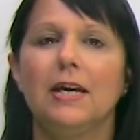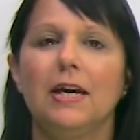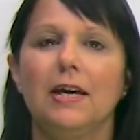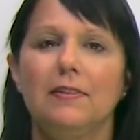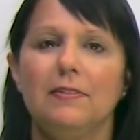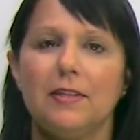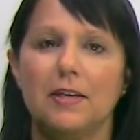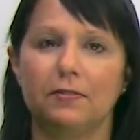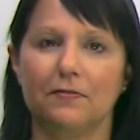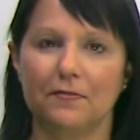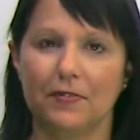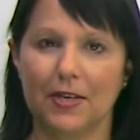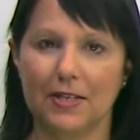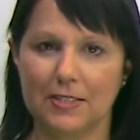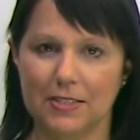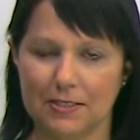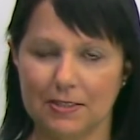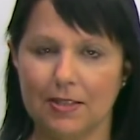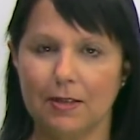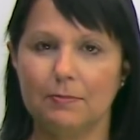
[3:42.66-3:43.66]
and they
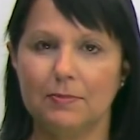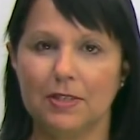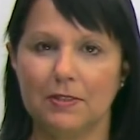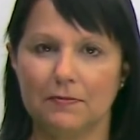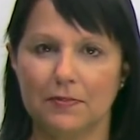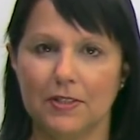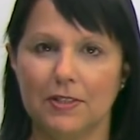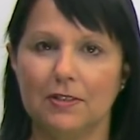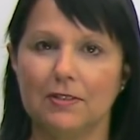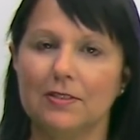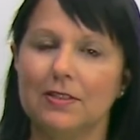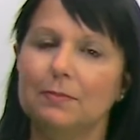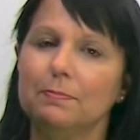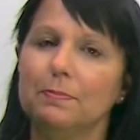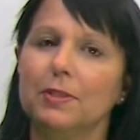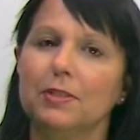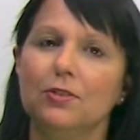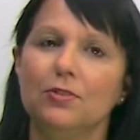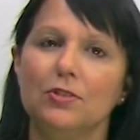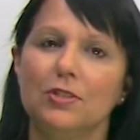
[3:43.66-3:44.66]
faced some difficulty,
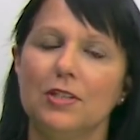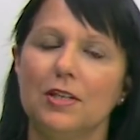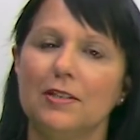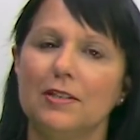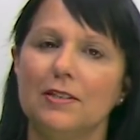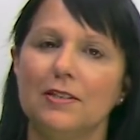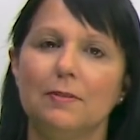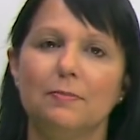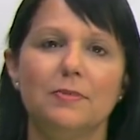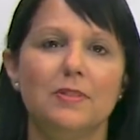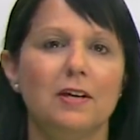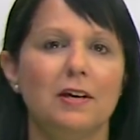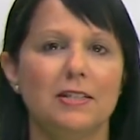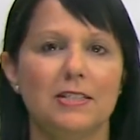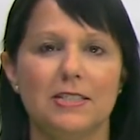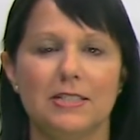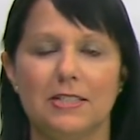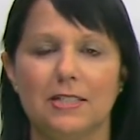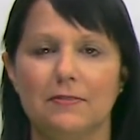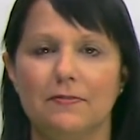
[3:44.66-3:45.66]
but you're telling them
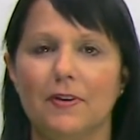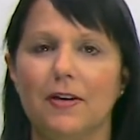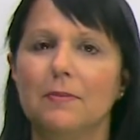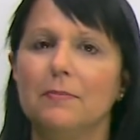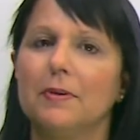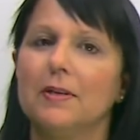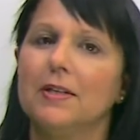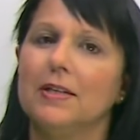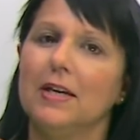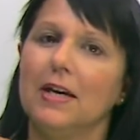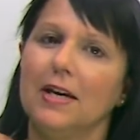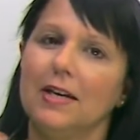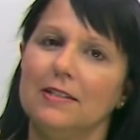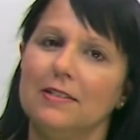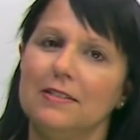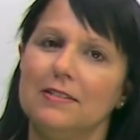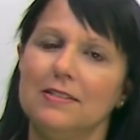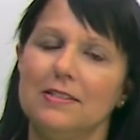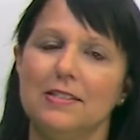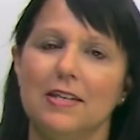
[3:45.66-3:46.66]
not to give up
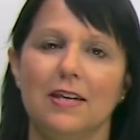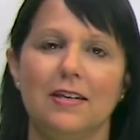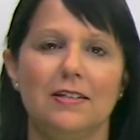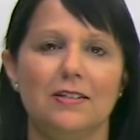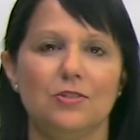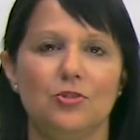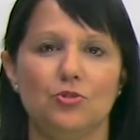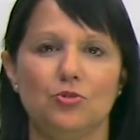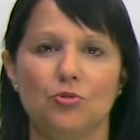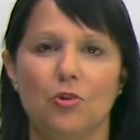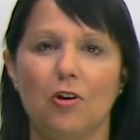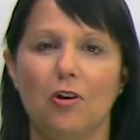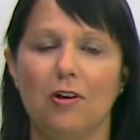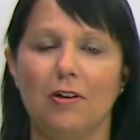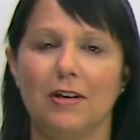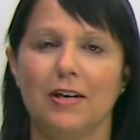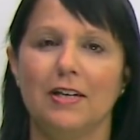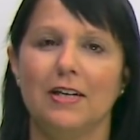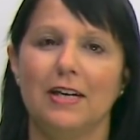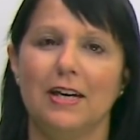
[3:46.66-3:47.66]
and to stay
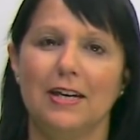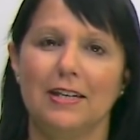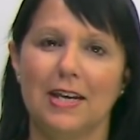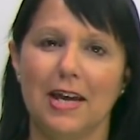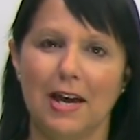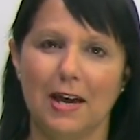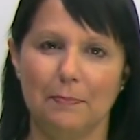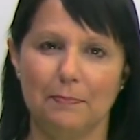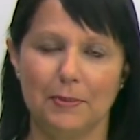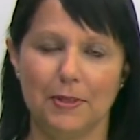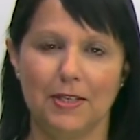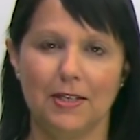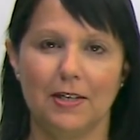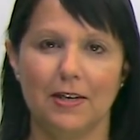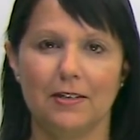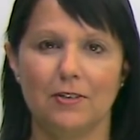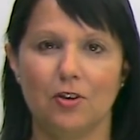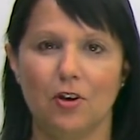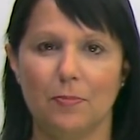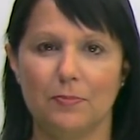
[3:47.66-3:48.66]
strong and happy
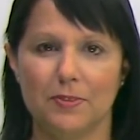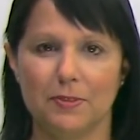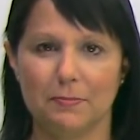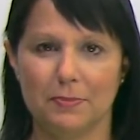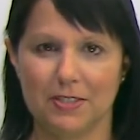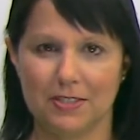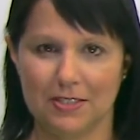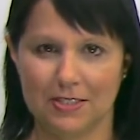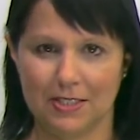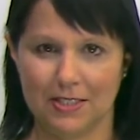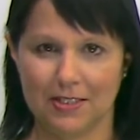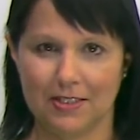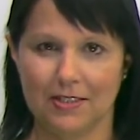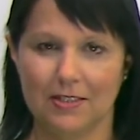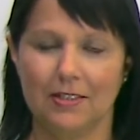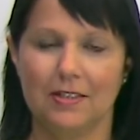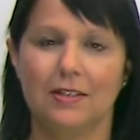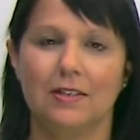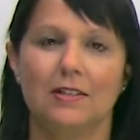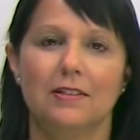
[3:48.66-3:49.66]
and optimistic.
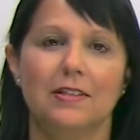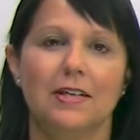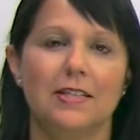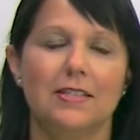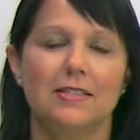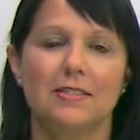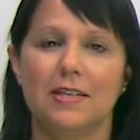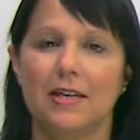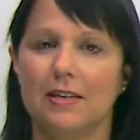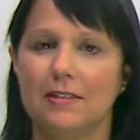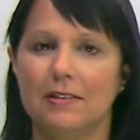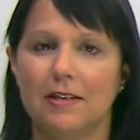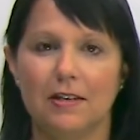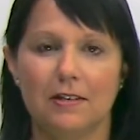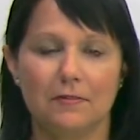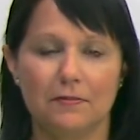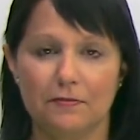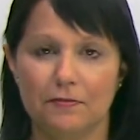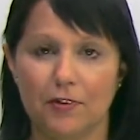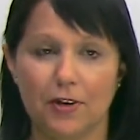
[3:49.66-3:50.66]
Let's say
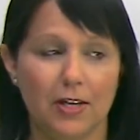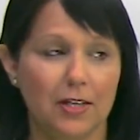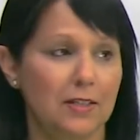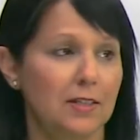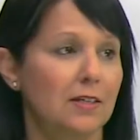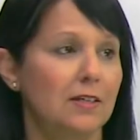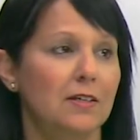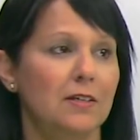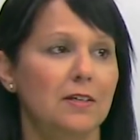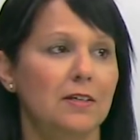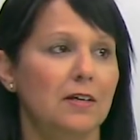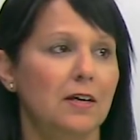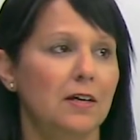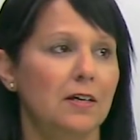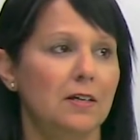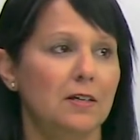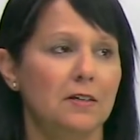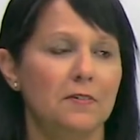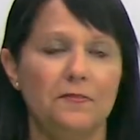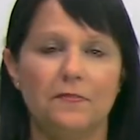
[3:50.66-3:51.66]
that a friend
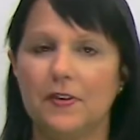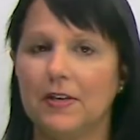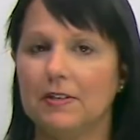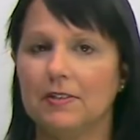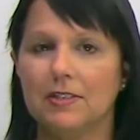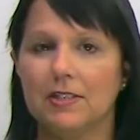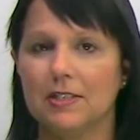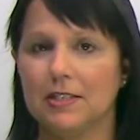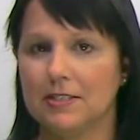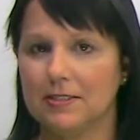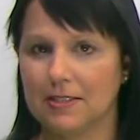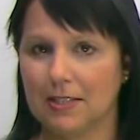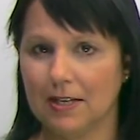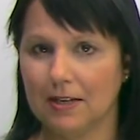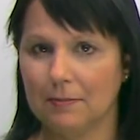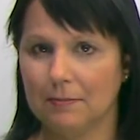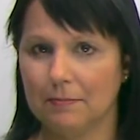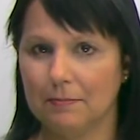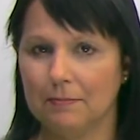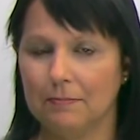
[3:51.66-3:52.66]
failed an
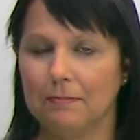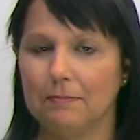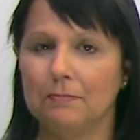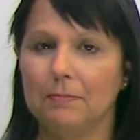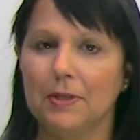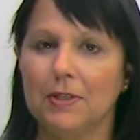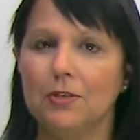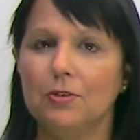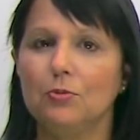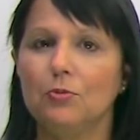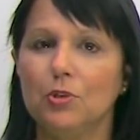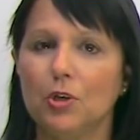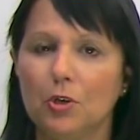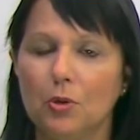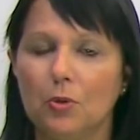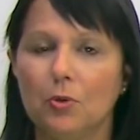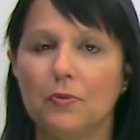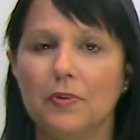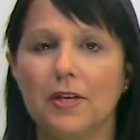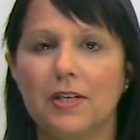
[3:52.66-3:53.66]
exam, but you
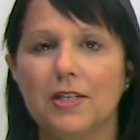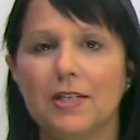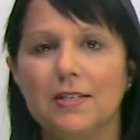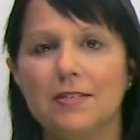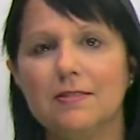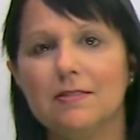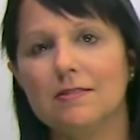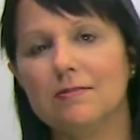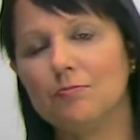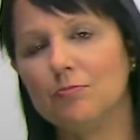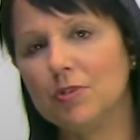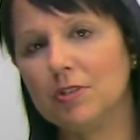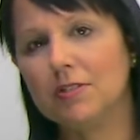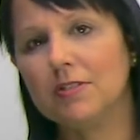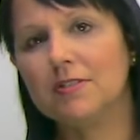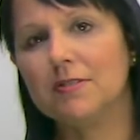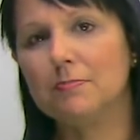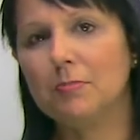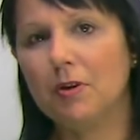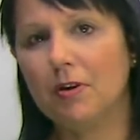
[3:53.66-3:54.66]
know that he's
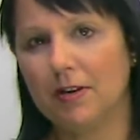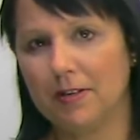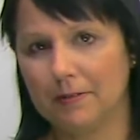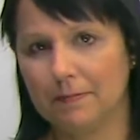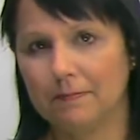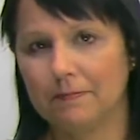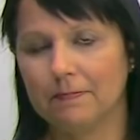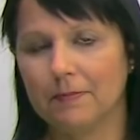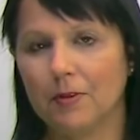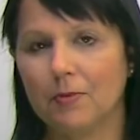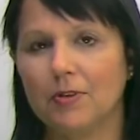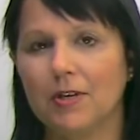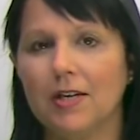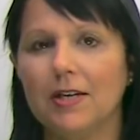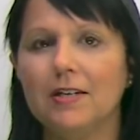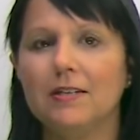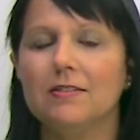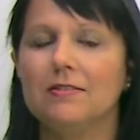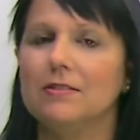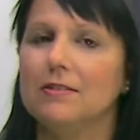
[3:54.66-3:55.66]
really smart,
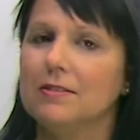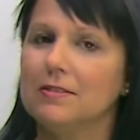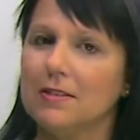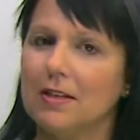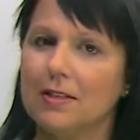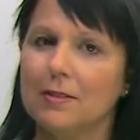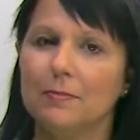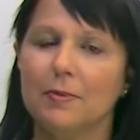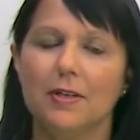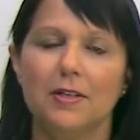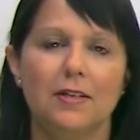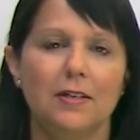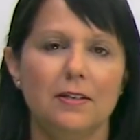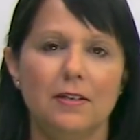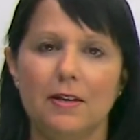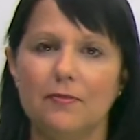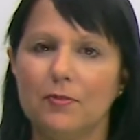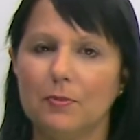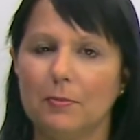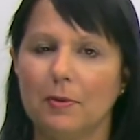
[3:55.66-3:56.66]
okay? So you tell him,
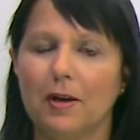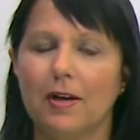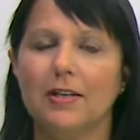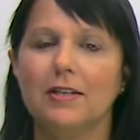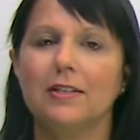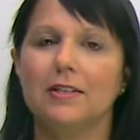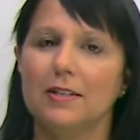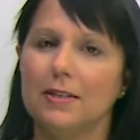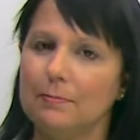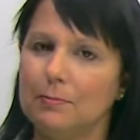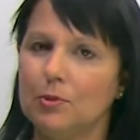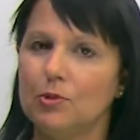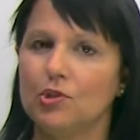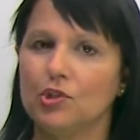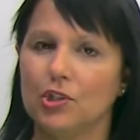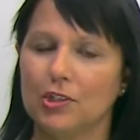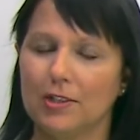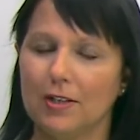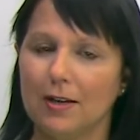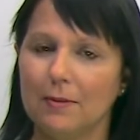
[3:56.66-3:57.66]
never mind, keep your
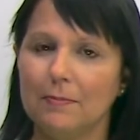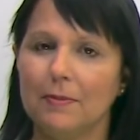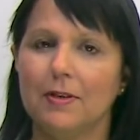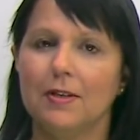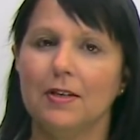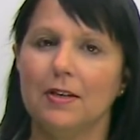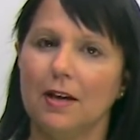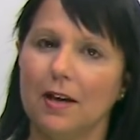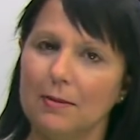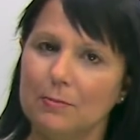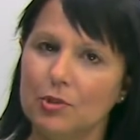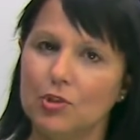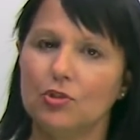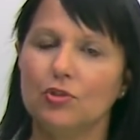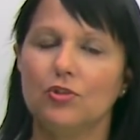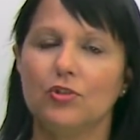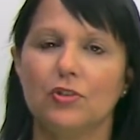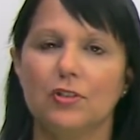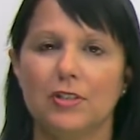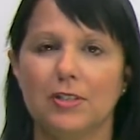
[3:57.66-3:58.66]
chin up. I'm
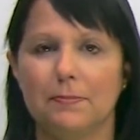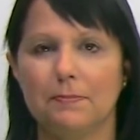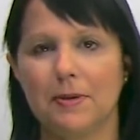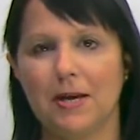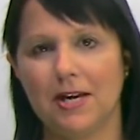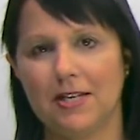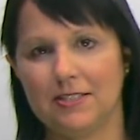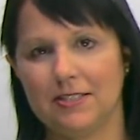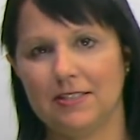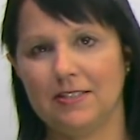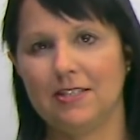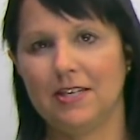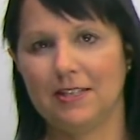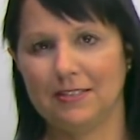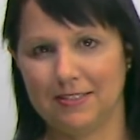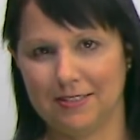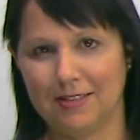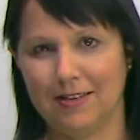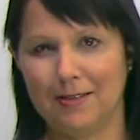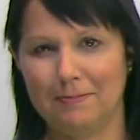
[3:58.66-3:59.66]
sure you're going to pass the
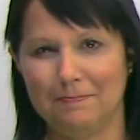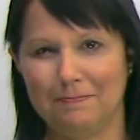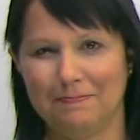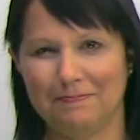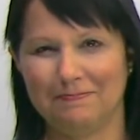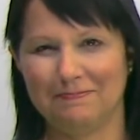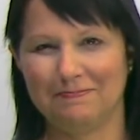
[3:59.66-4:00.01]
next time,